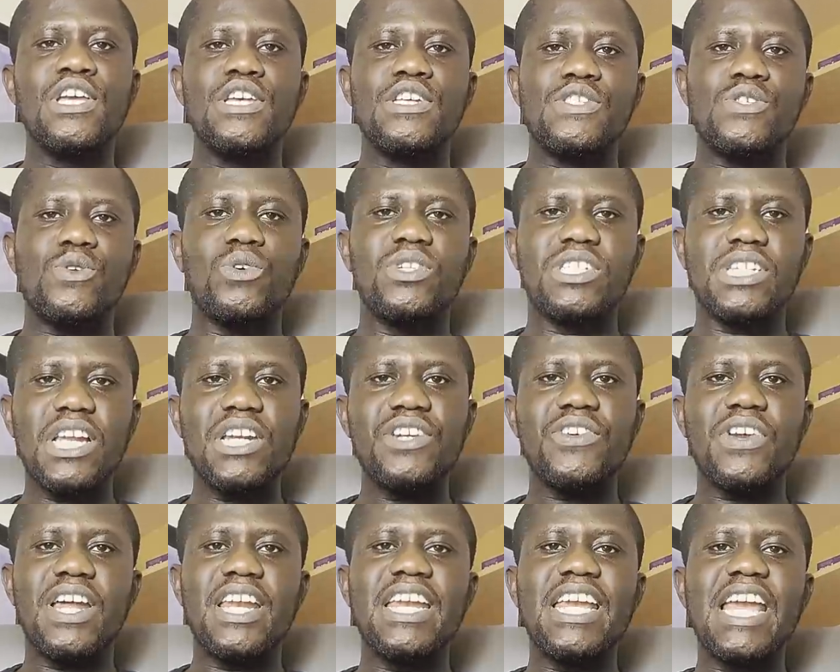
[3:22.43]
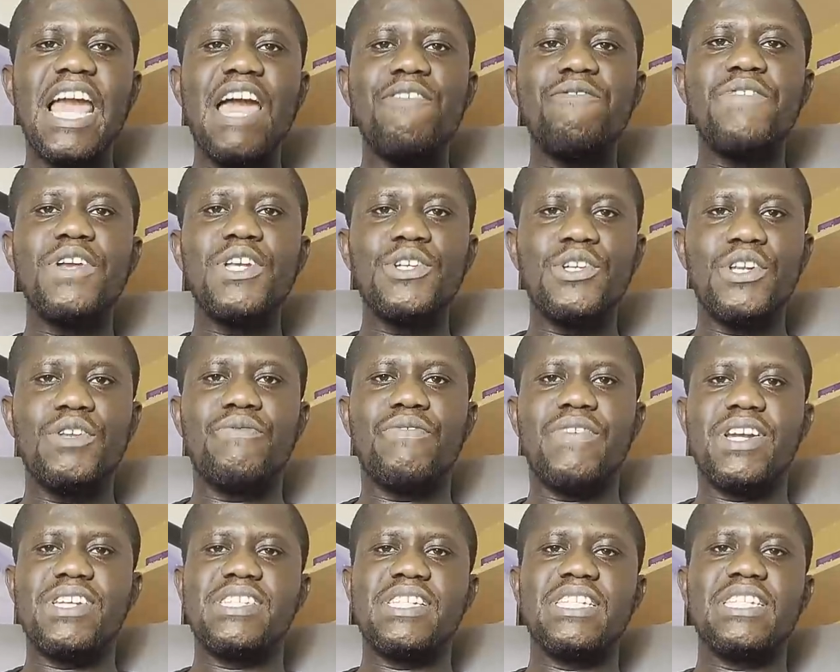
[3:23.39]
So generally, every
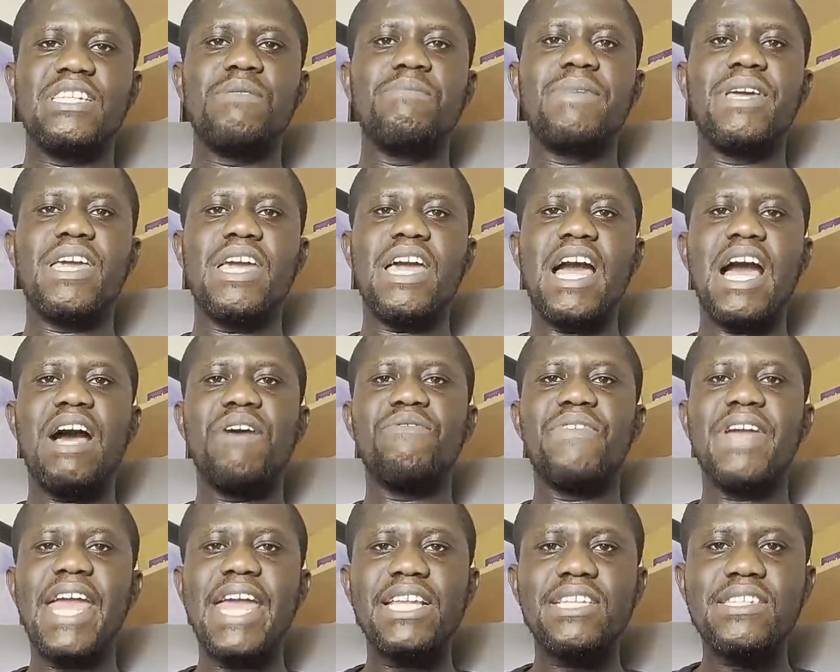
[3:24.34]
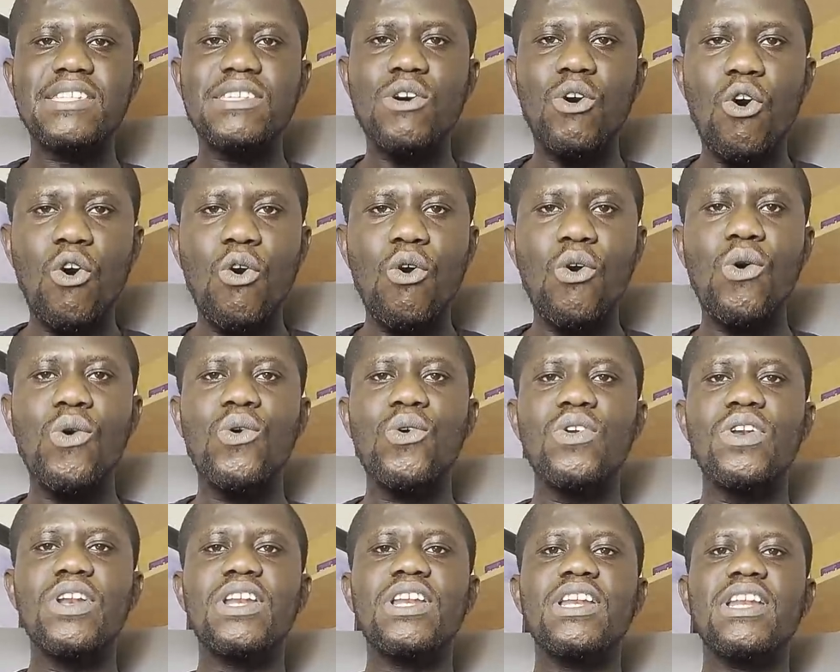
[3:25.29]
university may have its
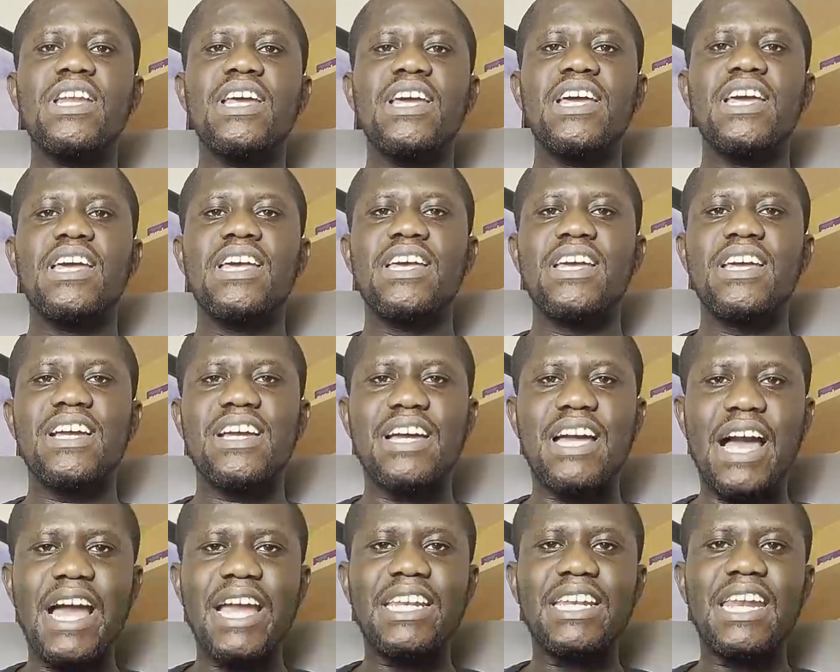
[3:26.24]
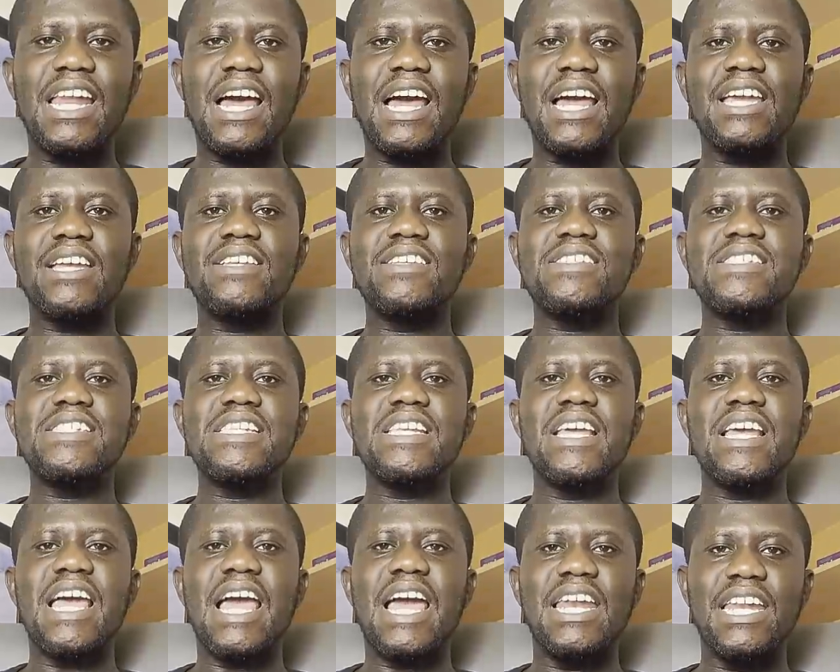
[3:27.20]
own guidelines,
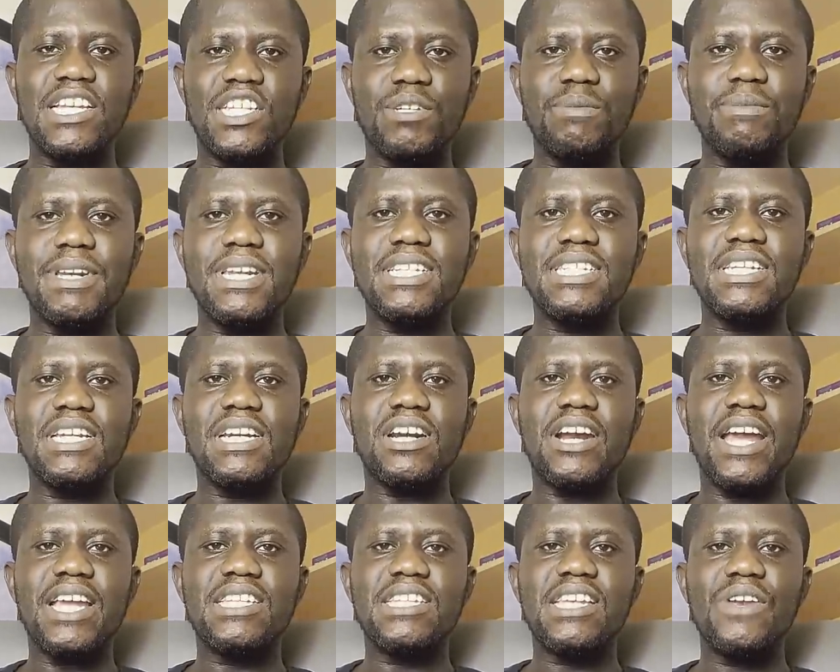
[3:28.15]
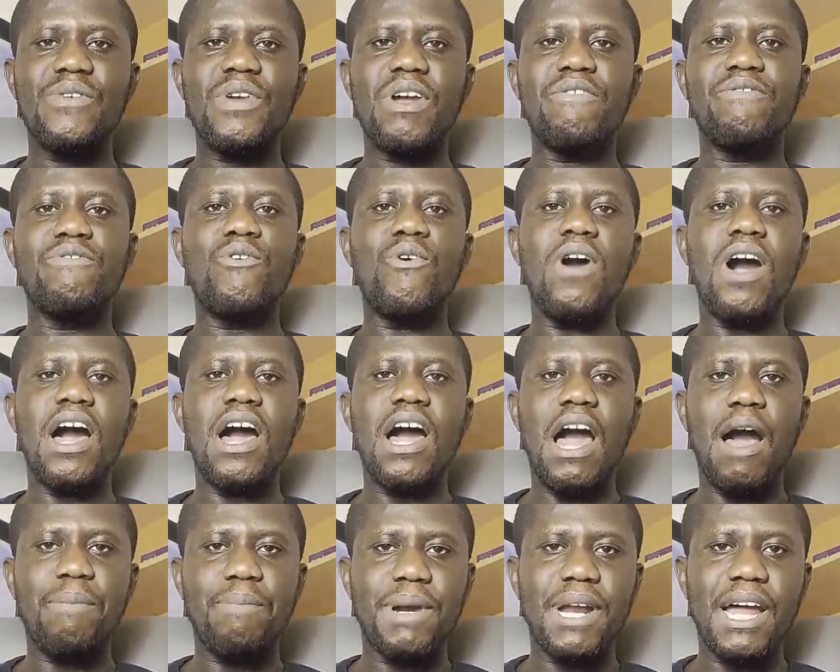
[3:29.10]
eligibility criteria for
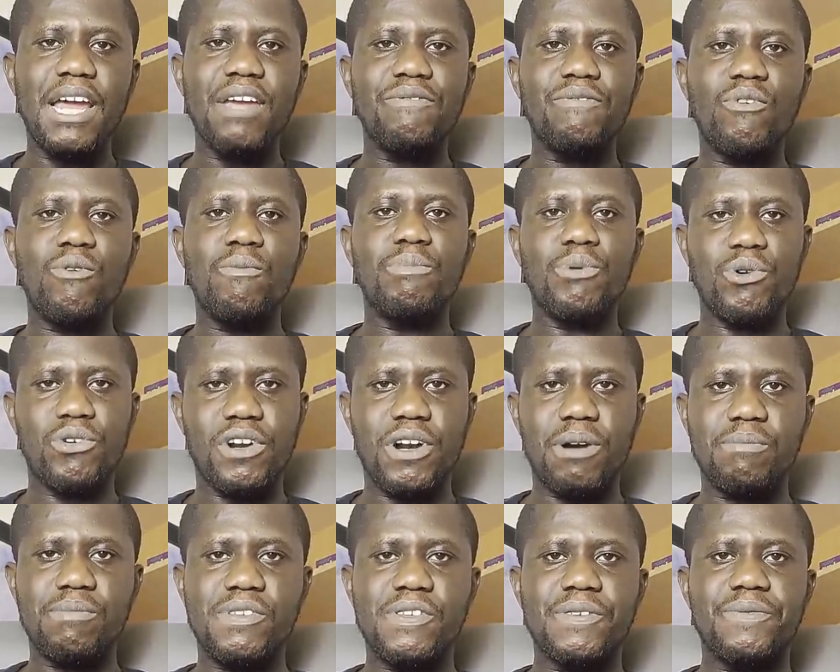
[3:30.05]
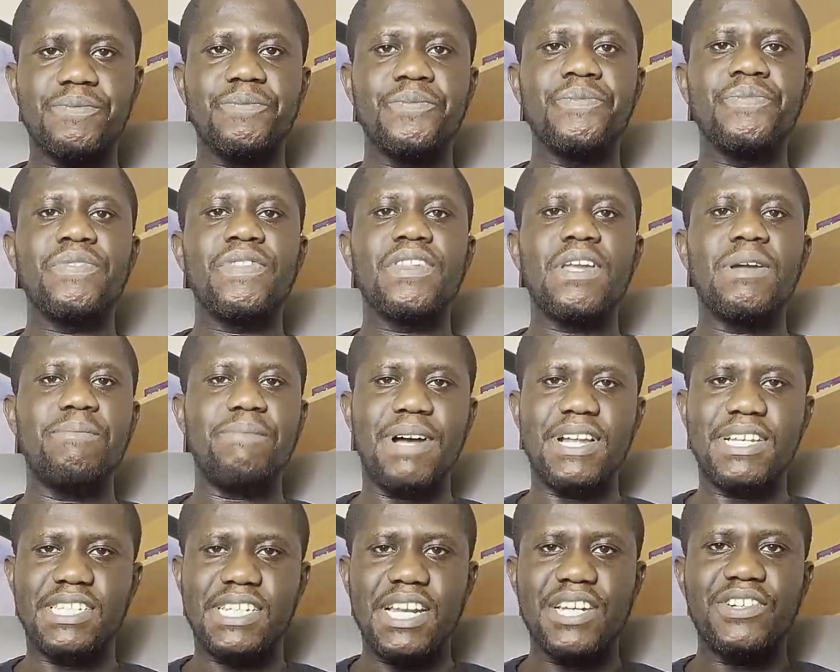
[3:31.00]
applying for programs.
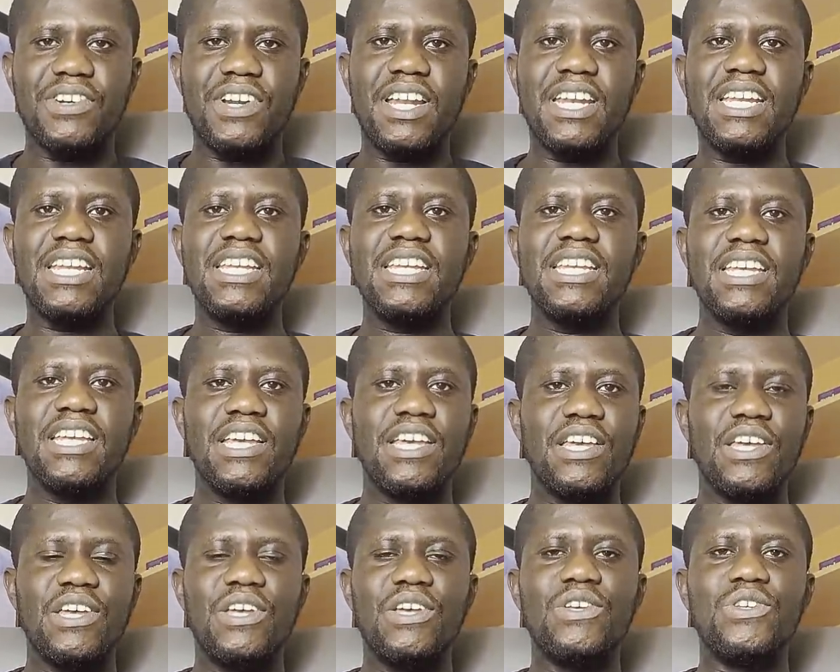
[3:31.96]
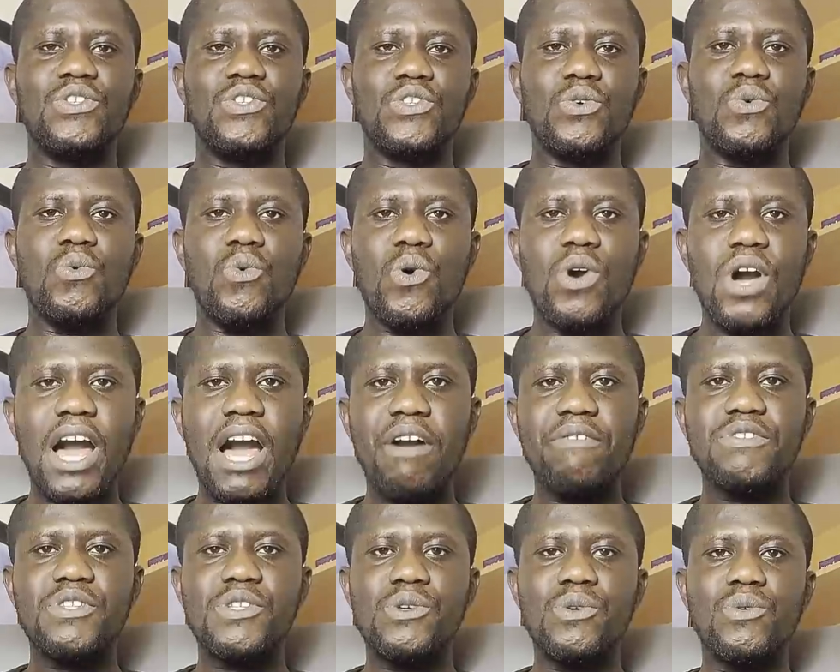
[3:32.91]
But generally, you will
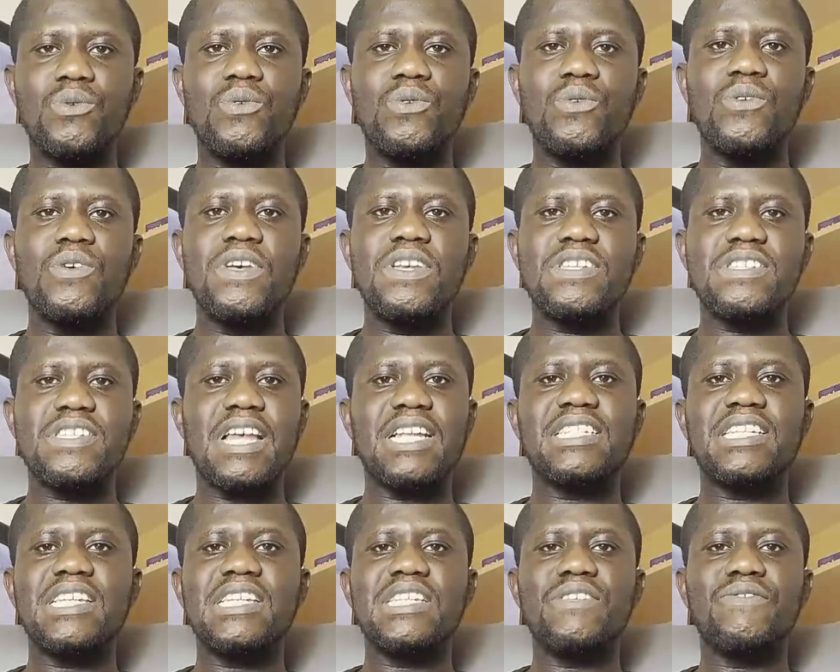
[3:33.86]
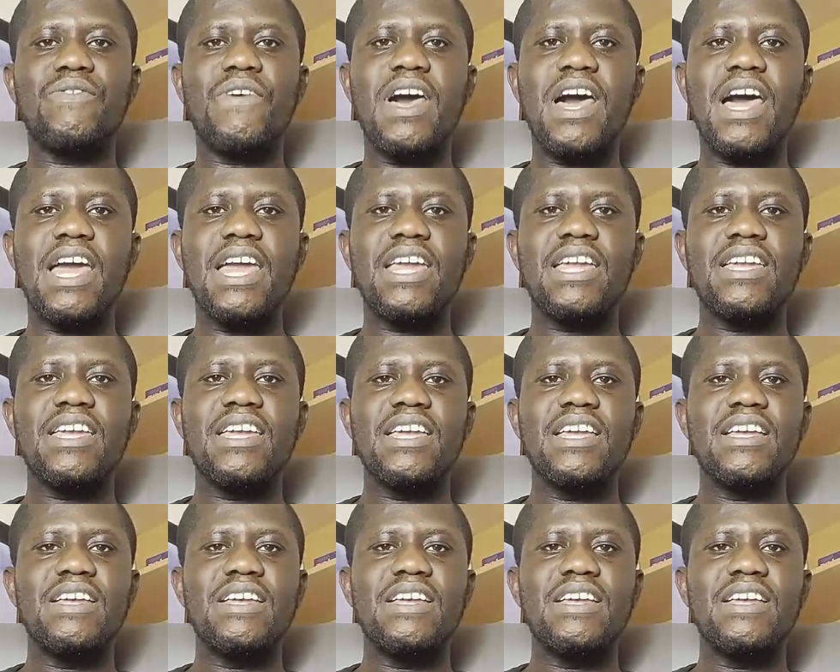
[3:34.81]
have to satisfy